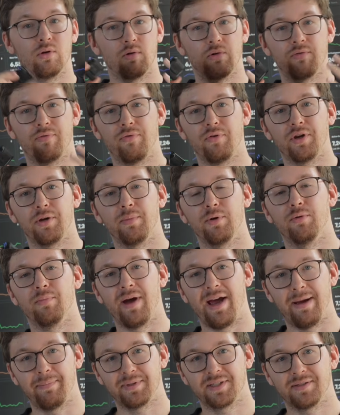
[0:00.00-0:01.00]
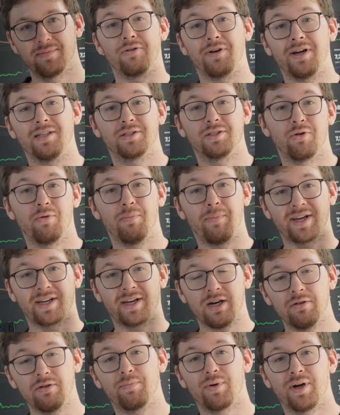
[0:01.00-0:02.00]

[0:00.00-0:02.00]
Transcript: or freemium apps? Alright, so my current